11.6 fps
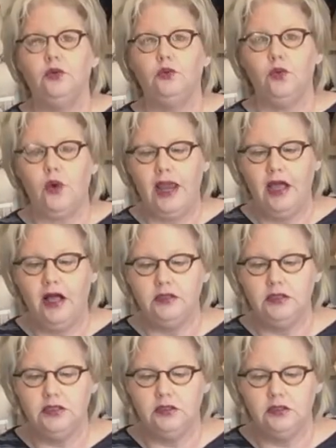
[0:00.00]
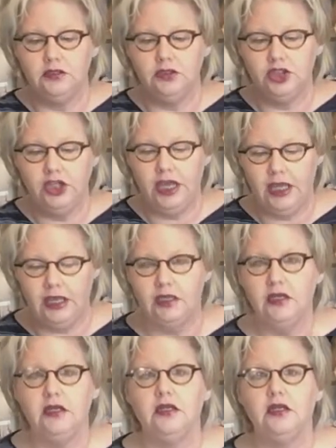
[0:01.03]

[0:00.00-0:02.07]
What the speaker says: round chain,